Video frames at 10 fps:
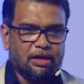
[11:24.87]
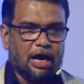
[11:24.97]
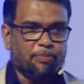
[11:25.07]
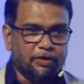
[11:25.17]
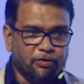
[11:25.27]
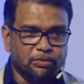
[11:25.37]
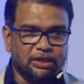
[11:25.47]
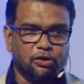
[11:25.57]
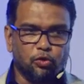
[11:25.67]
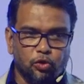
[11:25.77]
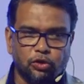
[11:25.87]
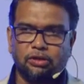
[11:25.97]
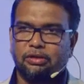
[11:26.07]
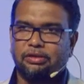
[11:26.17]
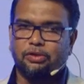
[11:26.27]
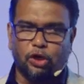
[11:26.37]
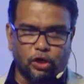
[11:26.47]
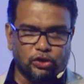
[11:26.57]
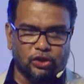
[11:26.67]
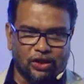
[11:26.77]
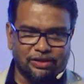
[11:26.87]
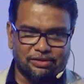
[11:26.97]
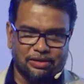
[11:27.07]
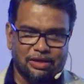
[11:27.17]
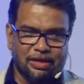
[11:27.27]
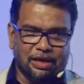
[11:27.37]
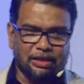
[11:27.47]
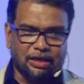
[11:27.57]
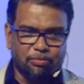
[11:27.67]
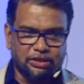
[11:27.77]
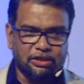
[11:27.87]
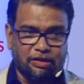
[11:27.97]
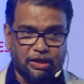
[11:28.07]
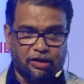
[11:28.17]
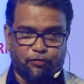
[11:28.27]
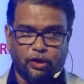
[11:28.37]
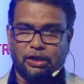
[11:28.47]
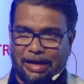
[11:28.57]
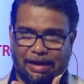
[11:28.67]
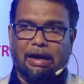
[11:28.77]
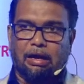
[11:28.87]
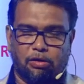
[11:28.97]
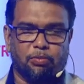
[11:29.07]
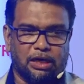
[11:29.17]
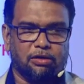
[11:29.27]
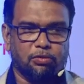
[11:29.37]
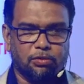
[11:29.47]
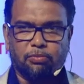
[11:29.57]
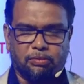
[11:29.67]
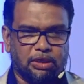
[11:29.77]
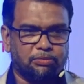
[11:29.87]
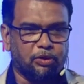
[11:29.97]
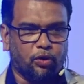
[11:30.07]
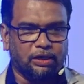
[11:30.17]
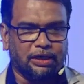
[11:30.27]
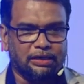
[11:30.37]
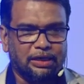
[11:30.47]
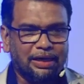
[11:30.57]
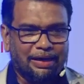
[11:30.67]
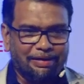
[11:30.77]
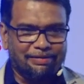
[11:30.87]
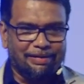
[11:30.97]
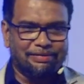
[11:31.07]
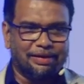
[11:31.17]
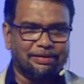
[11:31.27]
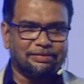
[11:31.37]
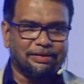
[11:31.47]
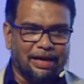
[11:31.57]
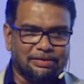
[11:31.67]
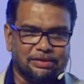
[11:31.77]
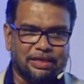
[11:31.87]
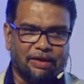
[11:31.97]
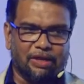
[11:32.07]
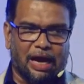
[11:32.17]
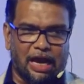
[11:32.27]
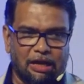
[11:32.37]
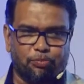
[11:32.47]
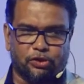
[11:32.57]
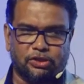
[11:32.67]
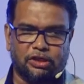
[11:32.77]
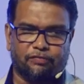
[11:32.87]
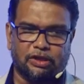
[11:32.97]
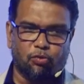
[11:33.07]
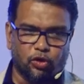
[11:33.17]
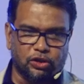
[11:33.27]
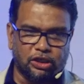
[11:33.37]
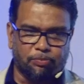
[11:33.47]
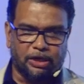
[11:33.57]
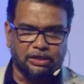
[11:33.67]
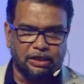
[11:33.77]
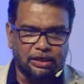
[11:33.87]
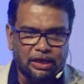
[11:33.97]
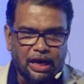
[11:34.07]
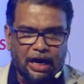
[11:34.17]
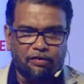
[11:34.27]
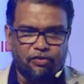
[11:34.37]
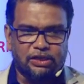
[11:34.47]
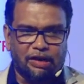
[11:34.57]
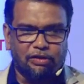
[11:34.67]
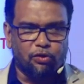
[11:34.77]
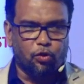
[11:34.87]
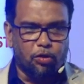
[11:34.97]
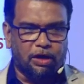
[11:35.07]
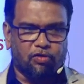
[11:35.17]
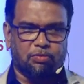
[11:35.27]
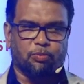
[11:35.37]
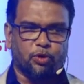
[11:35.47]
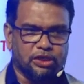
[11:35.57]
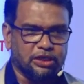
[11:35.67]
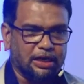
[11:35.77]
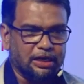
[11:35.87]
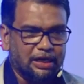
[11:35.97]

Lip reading: Apart from that, the huge SOx, NOx, and the combustion of the FO, you must be knowing that it generates the gases having the high potential for the ozone depletion and which have the global warming potential.